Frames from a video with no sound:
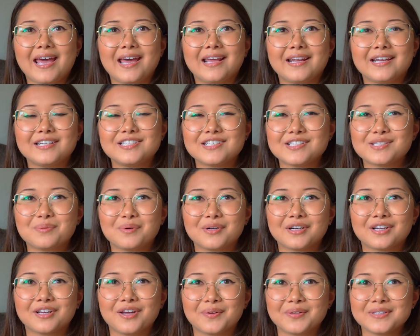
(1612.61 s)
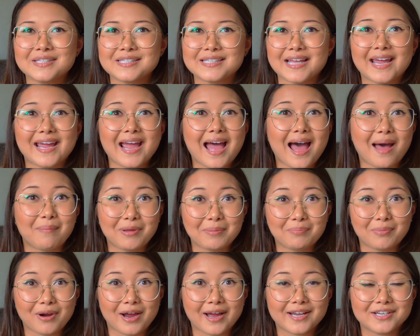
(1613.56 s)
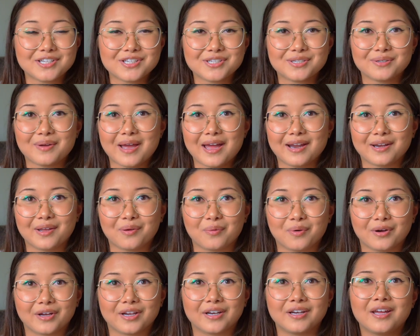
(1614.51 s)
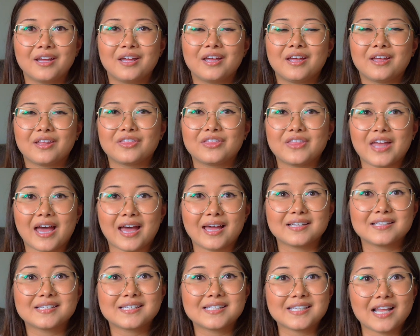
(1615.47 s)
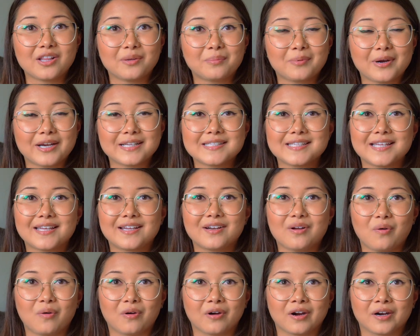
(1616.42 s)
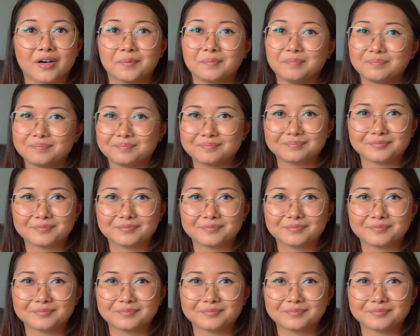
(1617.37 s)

and I just want to go and say happy Pride to anyone that celebrates it or